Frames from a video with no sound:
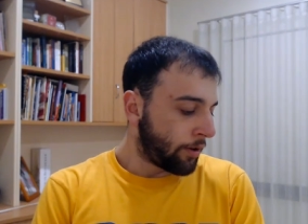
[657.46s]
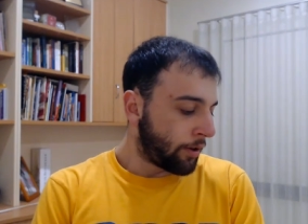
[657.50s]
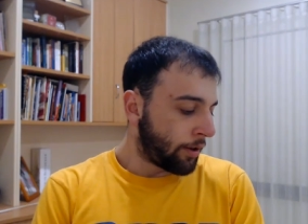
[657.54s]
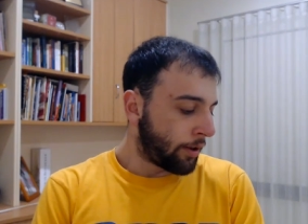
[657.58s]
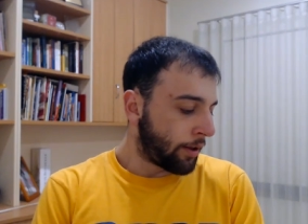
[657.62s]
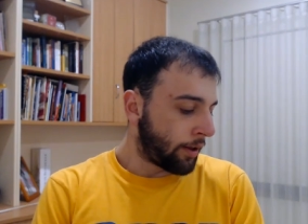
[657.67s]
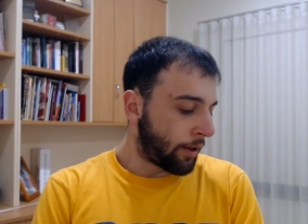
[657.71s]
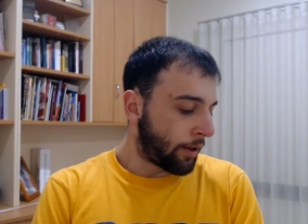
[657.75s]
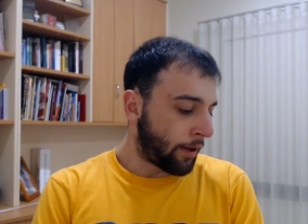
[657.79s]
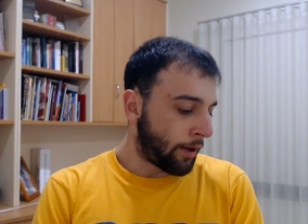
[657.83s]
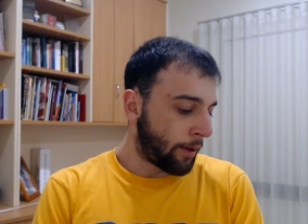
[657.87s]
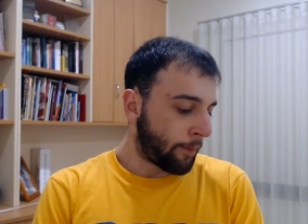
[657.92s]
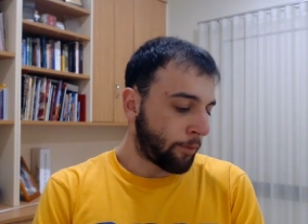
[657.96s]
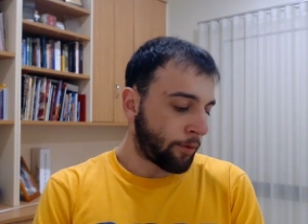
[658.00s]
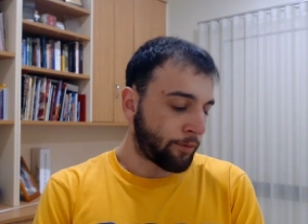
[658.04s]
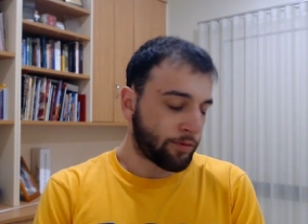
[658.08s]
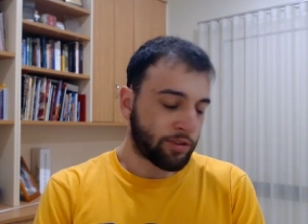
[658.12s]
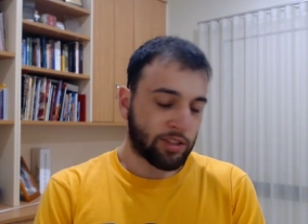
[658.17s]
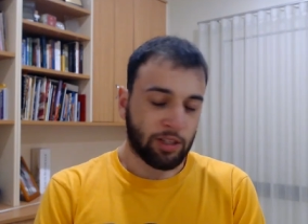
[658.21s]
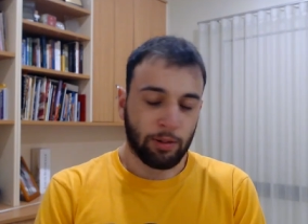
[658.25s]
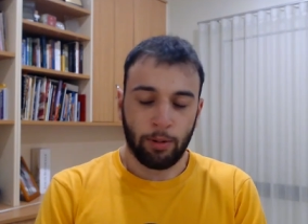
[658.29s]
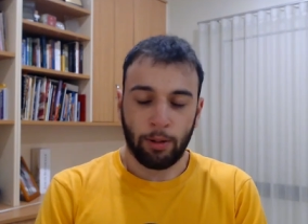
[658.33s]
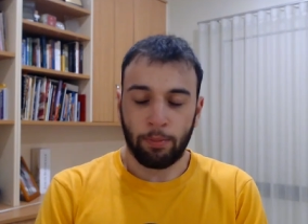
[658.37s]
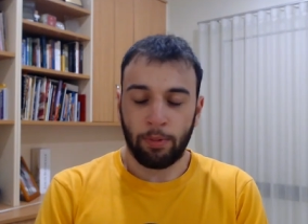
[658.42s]

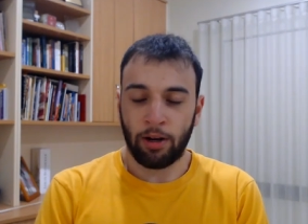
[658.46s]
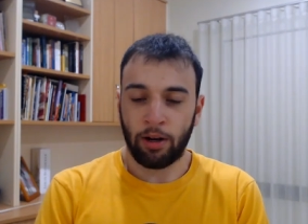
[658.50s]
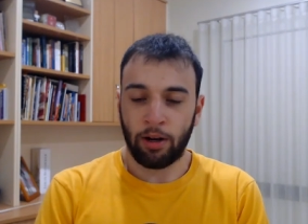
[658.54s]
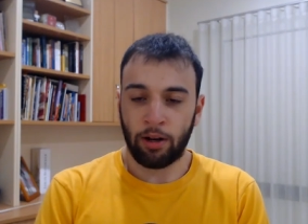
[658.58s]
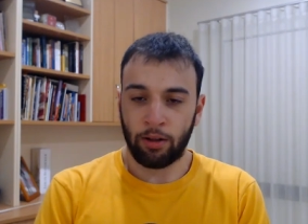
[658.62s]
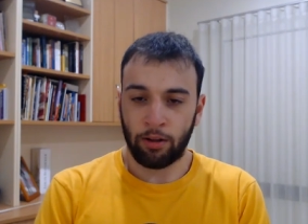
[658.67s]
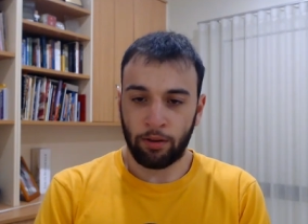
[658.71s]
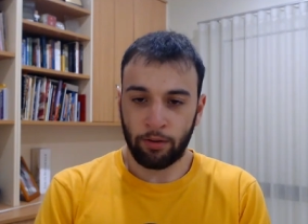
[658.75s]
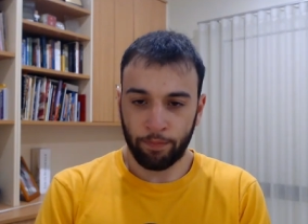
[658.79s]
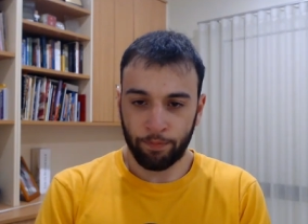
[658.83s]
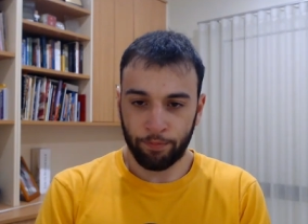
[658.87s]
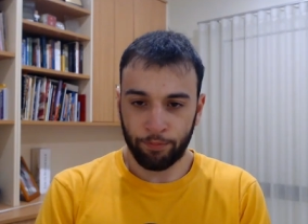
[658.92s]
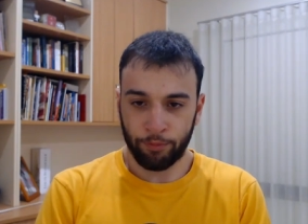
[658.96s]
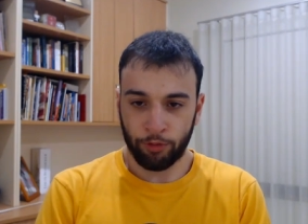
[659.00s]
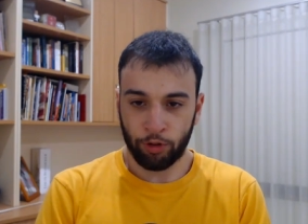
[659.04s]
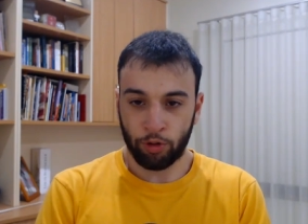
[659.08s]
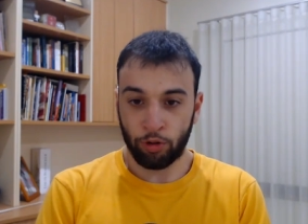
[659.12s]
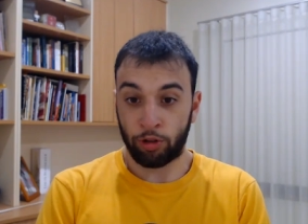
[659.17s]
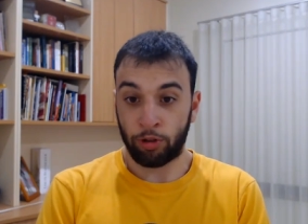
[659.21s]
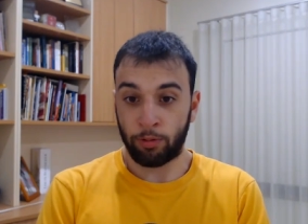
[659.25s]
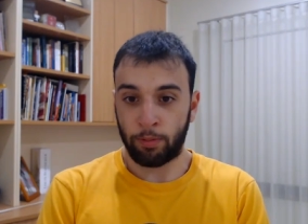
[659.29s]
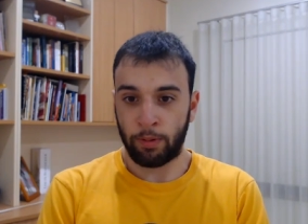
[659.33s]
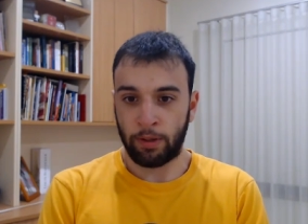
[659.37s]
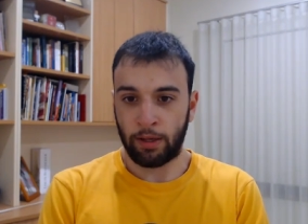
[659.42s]
obviously
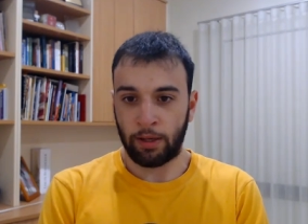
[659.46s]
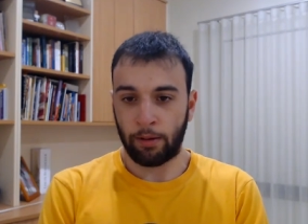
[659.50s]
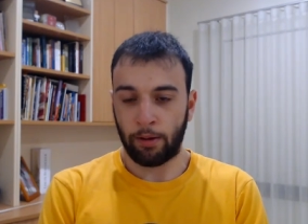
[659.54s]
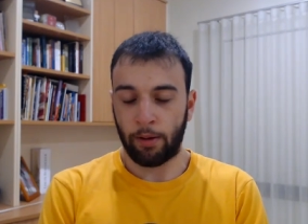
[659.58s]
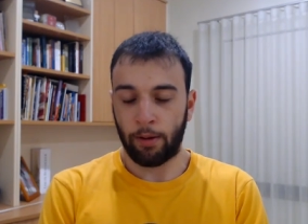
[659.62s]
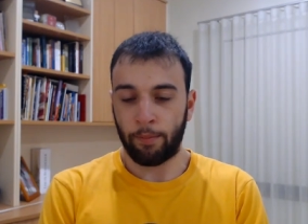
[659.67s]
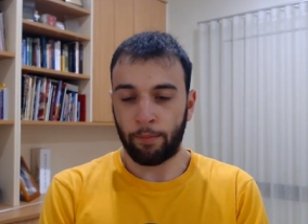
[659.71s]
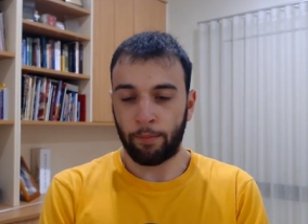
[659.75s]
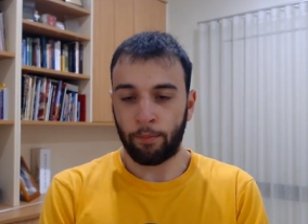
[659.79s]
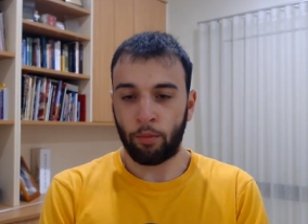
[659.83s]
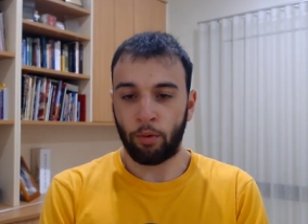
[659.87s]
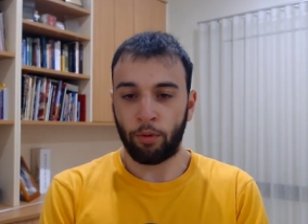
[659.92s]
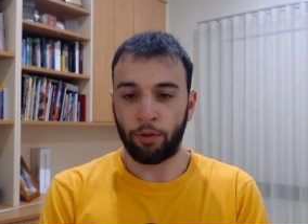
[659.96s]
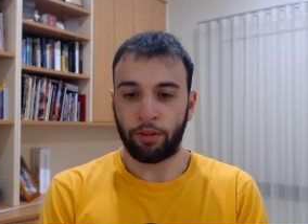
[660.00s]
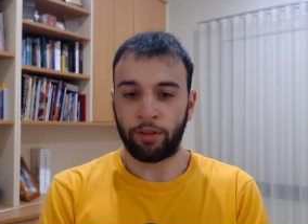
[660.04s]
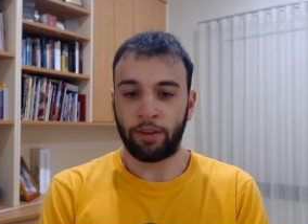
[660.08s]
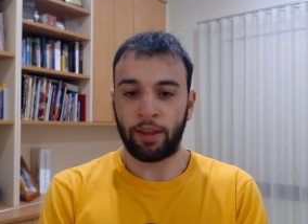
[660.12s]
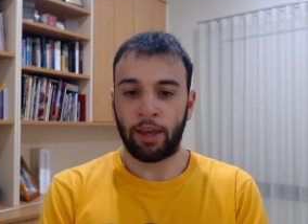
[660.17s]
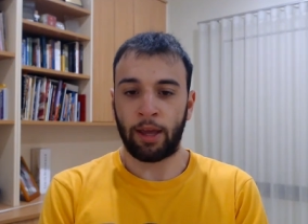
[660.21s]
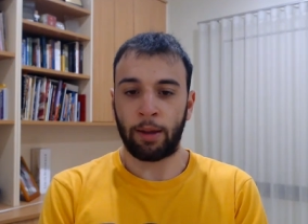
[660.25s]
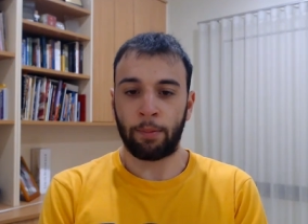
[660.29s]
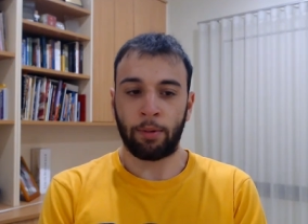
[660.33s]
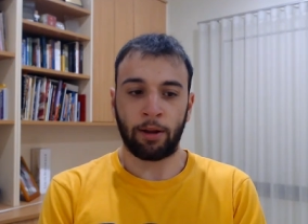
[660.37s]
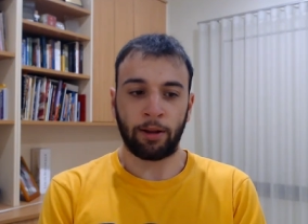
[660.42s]
good to be more than
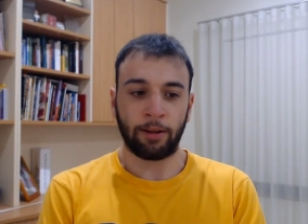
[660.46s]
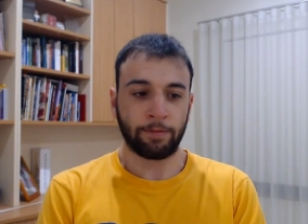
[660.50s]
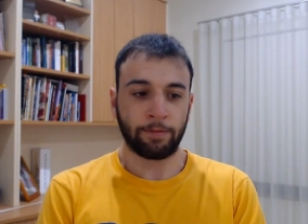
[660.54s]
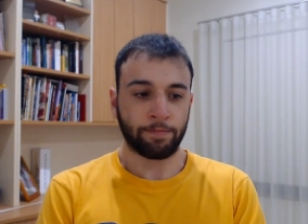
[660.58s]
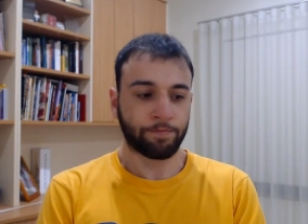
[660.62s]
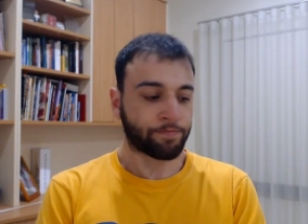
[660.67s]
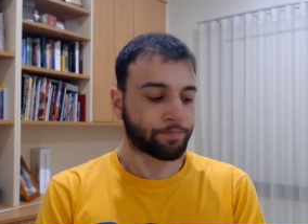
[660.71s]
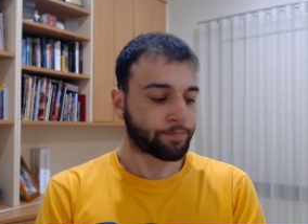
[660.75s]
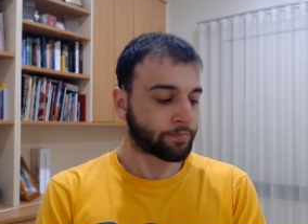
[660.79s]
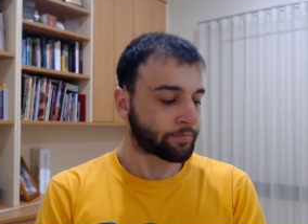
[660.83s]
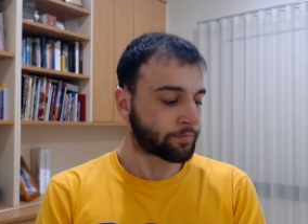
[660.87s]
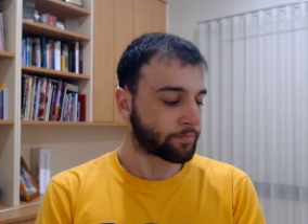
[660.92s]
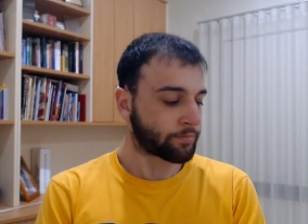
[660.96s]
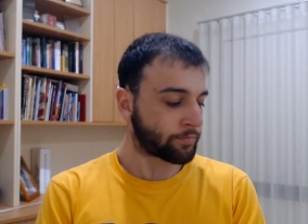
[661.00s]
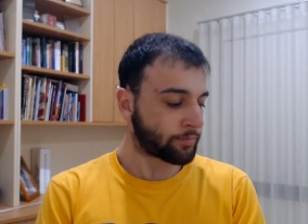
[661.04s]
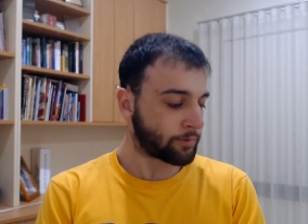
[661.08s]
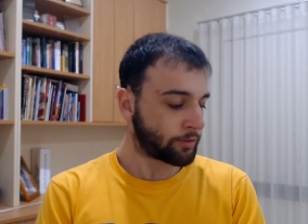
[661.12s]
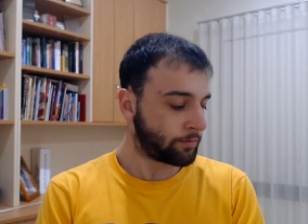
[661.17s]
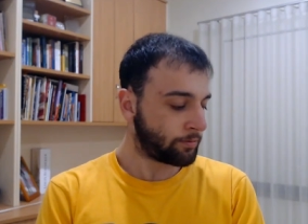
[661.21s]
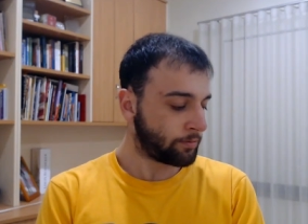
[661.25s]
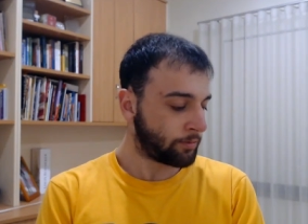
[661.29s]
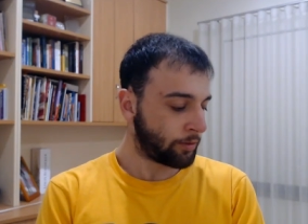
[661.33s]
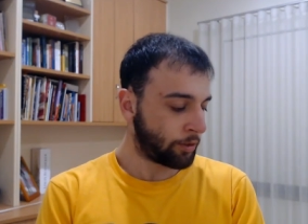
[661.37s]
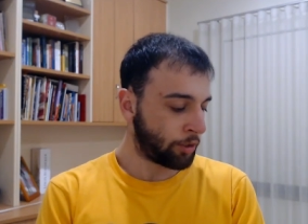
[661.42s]
that, but
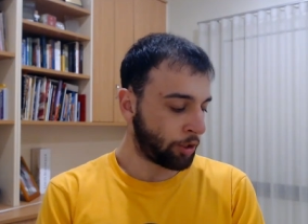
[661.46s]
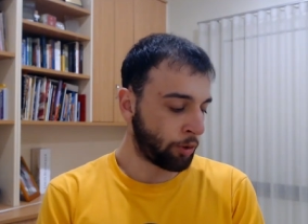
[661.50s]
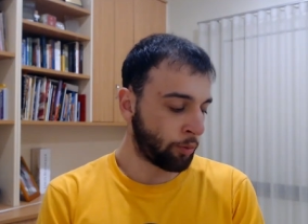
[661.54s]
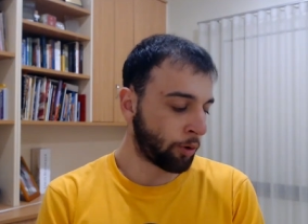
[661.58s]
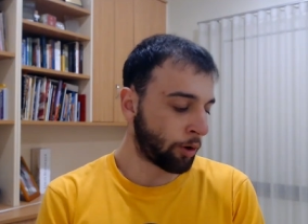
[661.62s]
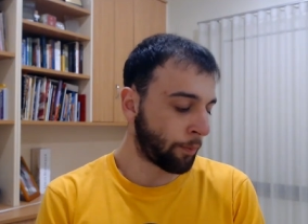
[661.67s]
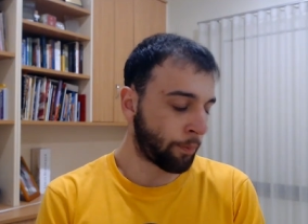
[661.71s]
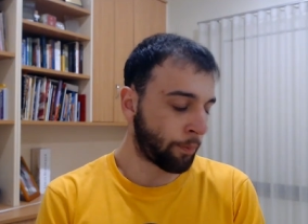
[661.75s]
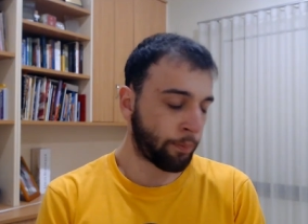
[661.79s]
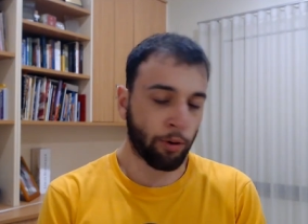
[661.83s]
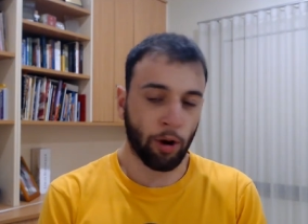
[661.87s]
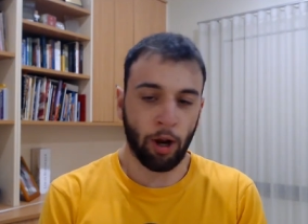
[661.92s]
you want to prime